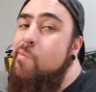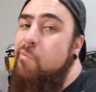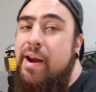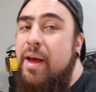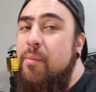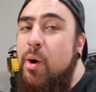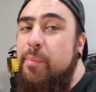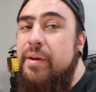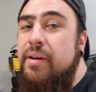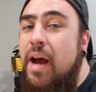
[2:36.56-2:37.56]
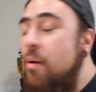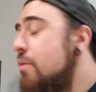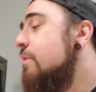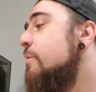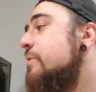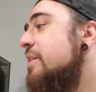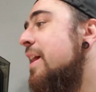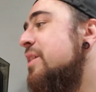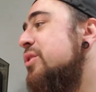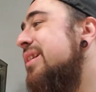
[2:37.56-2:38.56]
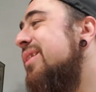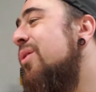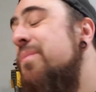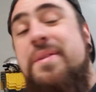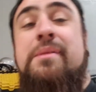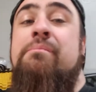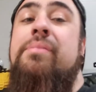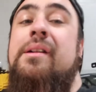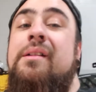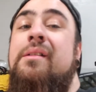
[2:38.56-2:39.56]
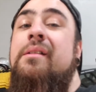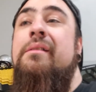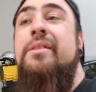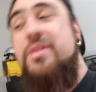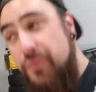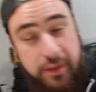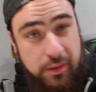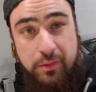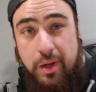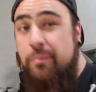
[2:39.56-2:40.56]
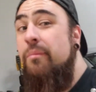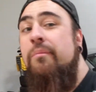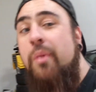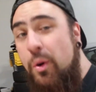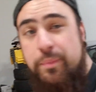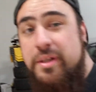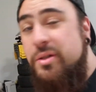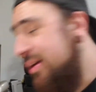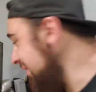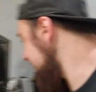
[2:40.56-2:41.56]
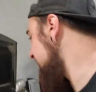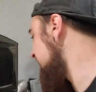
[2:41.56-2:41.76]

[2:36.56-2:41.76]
Right now, I'm hoping. I won't know until I actually get it open, but in this video, I'm hoping to at least